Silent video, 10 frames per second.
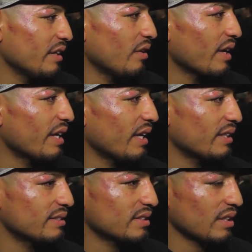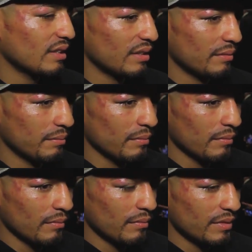you know, I can't. Uh,
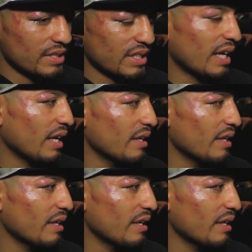this guy,